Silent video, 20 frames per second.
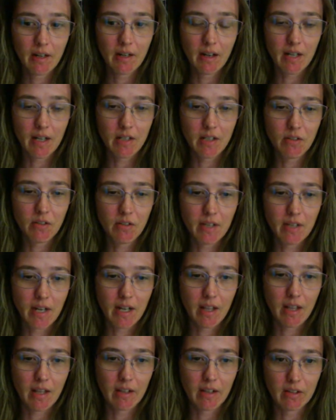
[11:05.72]
I do that.
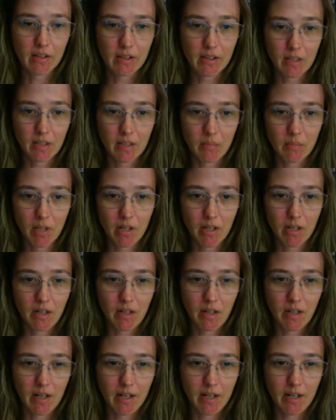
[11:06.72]
I like look in the mirror
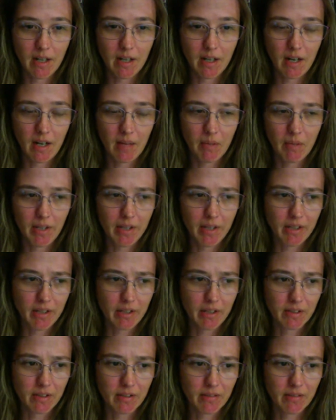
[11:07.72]
and I'm like,